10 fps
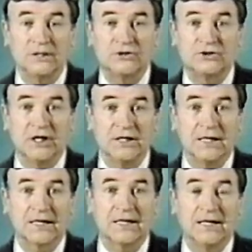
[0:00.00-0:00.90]
J,
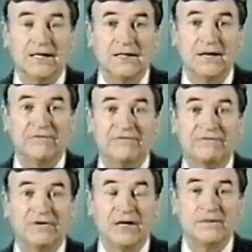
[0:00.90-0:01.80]
K, F,
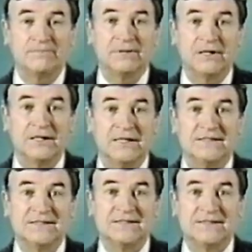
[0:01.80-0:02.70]
P,
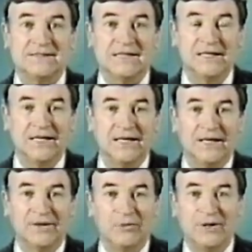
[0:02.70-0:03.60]
Z.
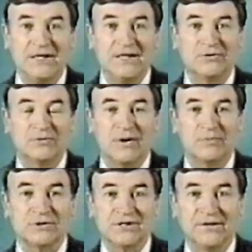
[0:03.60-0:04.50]
We need to
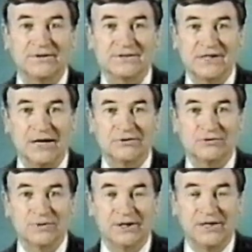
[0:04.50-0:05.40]
represent the sounds
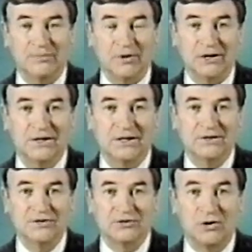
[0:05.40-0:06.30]
with a number,
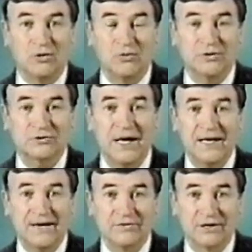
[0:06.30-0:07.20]
so we'll try and
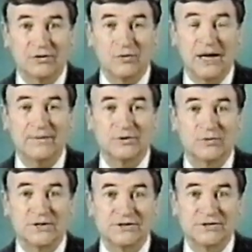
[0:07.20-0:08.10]
have a little rhyme and
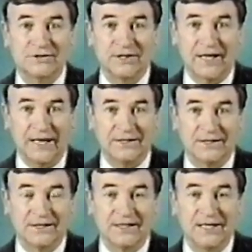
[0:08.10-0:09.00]
reason to that.
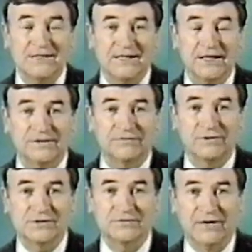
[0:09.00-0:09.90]
Let's take the
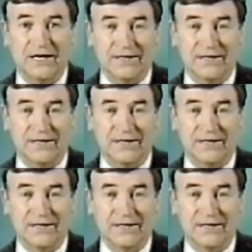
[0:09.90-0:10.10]
first 5.